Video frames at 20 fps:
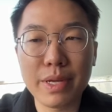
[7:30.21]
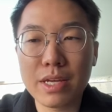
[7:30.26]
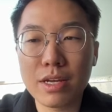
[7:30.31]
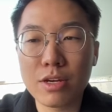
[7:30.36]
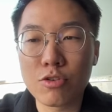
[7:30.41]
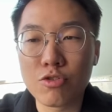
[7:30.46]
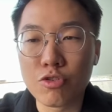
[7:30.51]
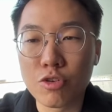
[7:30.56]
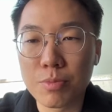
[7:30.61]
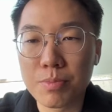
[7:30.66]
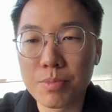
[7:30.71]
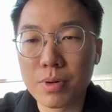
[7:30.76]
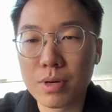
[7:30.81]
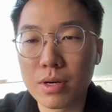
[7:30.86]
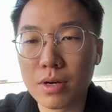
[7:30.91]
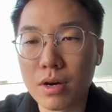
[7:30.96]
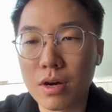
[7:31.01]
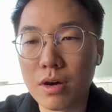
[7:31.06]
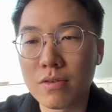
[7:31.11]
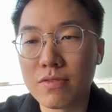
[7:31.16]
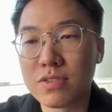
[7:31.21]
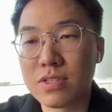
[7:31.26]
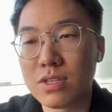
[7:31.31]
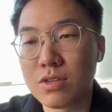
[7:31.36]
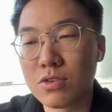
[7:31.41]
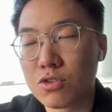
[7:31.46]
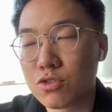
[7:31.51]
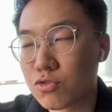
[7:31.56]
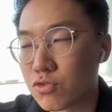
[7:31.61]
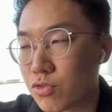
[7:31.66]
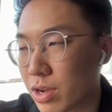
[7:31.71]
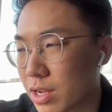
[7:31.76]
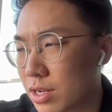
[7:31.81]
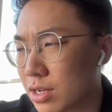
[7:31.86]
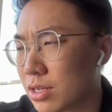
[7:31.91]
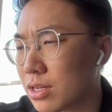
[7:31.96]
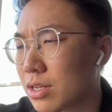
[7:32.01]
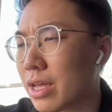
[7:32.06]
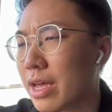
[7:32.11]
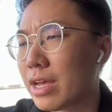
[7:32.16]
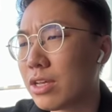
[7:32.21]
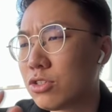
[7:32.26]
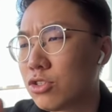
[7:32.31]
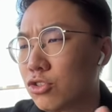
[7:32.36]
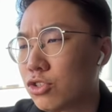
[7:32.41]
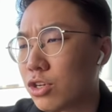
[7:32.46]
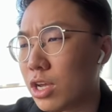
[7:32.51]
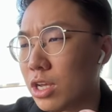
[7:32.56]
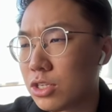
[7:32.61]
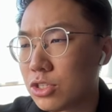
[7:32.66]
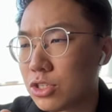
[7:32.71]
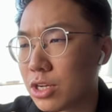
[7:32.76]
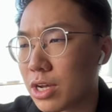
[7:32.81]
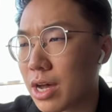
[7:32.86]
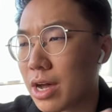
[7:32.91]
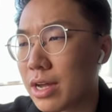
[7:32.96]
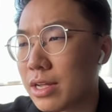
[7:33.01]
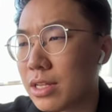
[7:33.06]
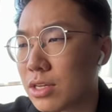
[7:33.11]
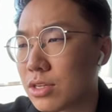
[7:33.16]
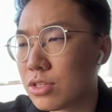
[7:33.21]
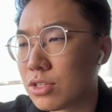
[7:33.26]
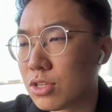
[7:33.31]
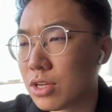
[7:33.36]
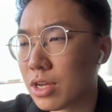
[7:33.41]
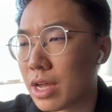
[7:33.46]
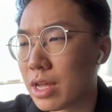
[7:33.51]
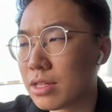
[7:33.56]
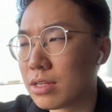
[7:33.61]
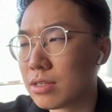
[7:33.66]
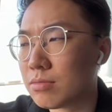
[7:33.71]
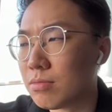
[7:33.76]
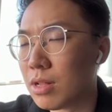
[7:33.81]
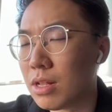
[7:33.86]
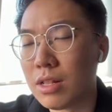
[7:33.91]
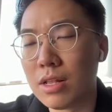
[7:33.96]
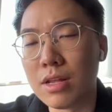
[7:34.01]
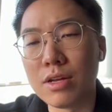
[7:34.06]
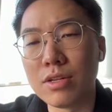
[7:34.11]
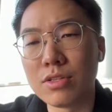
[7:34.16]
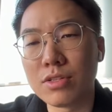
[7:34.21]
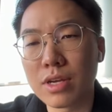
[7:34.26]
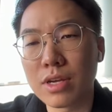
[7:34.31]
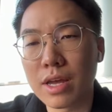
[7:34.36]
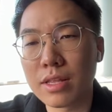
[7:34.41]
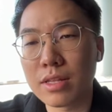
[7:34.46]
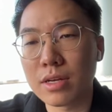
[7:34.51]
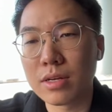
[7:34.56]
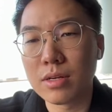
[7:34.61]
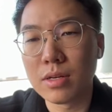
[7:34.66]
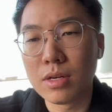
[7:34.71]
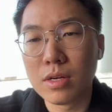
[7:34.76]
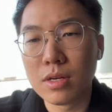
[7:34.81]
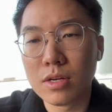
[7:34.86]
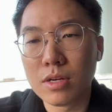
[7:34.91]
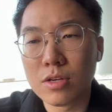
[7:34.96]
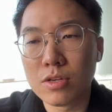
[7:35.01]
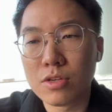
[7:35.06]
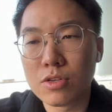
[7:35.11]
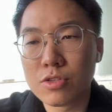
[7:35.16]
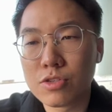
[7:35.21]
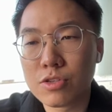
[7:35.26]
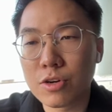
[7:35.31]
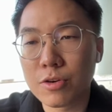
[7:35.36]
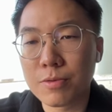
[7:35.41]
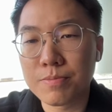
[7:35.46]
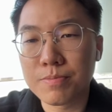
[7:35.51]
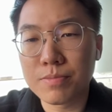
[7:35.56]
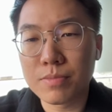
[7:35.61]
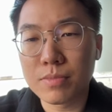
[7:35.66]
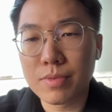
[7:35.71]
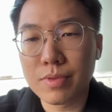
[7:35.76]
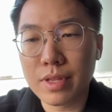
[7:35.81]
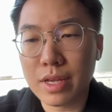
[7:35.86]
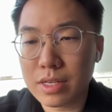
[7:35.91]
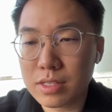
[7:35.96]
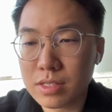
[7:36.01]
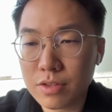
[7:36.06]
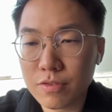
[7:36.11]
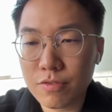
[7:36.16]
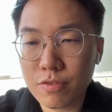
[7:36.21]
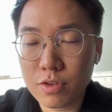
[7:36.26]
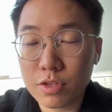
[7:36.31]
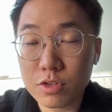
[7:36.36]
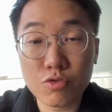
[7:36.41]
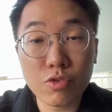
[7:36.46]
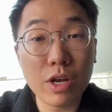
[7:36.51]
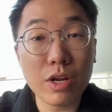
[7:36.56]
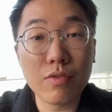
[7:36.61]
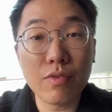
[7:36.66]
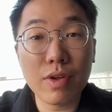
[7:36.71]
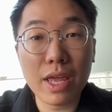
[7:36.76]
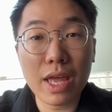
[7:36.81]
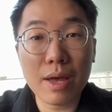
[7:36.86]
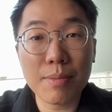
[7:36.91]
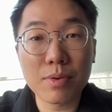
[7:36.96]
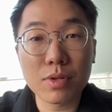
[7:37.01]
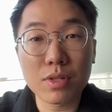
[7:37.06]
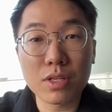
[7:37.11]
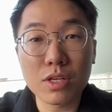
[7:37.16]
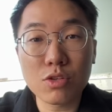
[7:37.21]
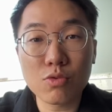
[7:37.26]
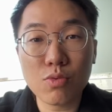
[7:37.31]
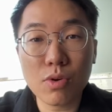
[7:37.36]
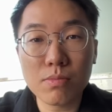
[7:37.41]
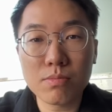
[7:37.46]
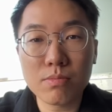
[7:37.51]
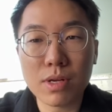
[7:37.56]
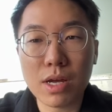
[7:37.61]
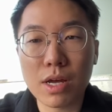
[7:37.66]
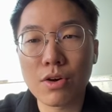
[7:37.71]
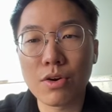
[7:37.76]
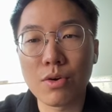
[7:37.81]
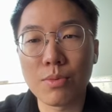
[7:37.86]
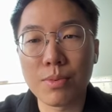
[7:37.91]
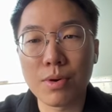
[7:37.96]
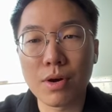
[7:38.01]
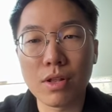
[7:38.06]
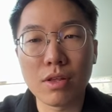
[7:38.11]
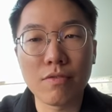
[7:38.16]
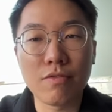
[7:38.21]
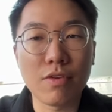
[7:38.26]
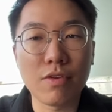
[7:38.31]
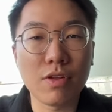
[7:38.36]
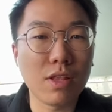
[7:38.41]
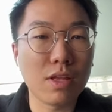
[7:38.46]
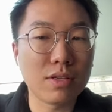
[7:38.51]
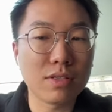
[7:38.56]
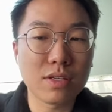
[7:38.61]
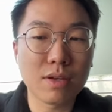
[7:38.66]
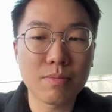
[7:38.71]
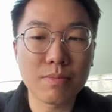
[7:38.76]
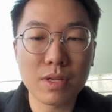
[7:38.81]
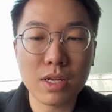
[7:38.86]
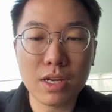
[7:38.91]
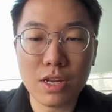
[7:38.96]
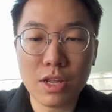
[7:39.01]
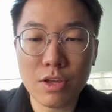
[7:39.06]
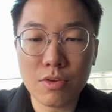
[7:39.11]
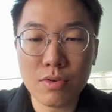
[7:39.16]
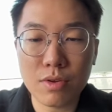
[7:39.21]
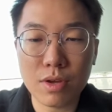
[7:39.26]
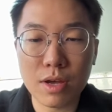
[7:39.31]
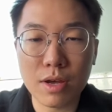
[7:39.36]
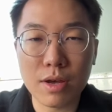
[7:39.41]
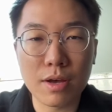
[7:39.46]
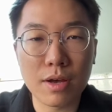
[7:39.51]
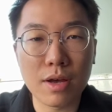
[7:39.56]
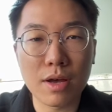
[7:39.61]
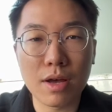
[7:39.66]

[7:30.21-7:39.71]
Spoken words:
being a group of serious traders, exchanging ideas together and learn together. So that's it for the trade recap on this one. I hope all of you learned something new.